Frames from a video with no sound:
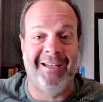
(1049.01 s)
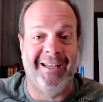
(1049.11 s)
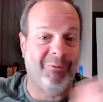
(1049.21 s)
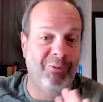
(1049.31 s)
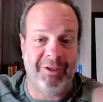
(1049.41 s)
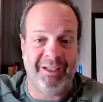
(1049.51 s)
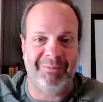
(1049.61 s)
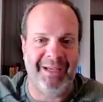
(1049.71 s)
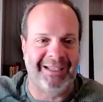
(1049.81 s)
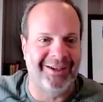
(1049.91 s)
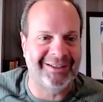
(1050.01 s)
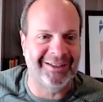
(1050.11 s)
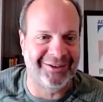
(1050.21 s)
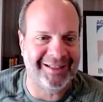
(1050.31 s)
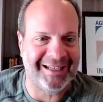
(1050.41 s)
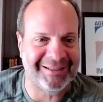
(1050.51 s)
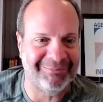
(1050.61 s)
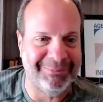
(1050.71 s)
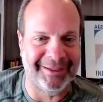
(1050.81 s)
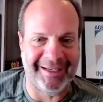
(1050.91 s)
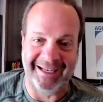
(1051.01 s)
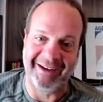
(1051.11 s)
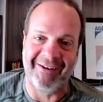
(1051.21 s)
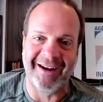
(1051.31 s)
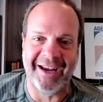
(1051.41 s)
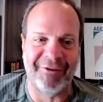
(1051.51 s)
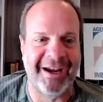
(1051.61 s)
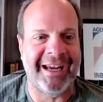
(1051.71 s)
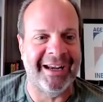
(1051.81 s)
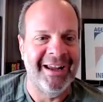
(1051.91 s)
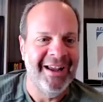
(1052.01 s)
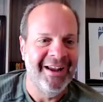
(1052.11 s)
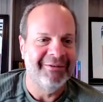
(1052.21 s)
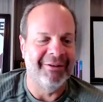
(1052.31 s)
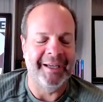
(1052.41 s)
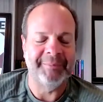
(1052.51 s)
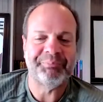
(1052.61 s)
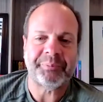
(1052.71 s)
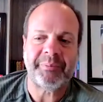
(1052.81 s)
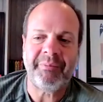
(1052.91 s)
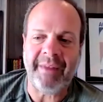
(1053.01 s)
Like, ooh, look at me. I talked to 30,000 people today. Like, aren't I great? Right. Yeah.